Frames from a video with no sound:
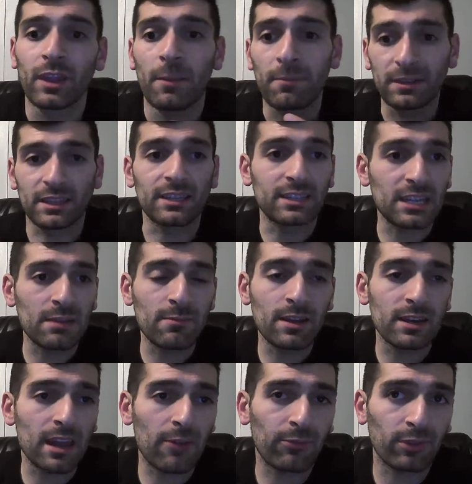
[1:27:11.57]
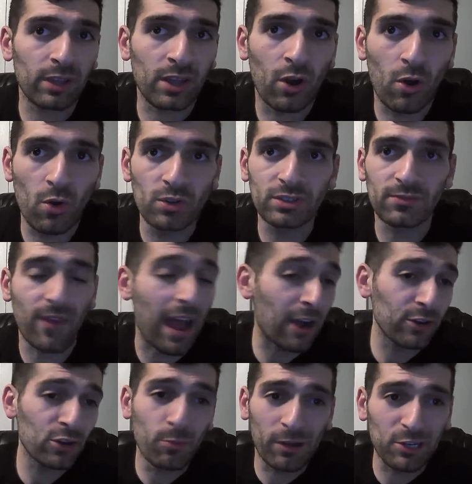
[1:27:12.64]
But the Demon definitely holds
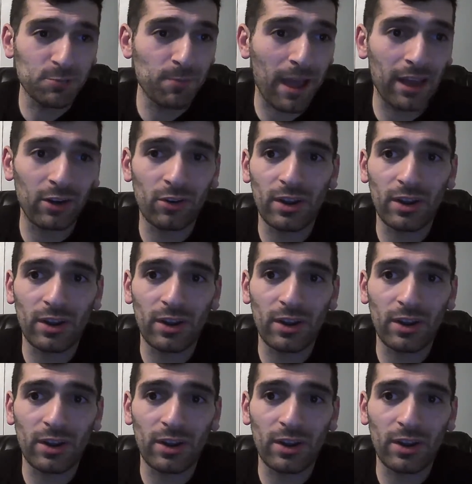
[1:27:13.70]
value much better.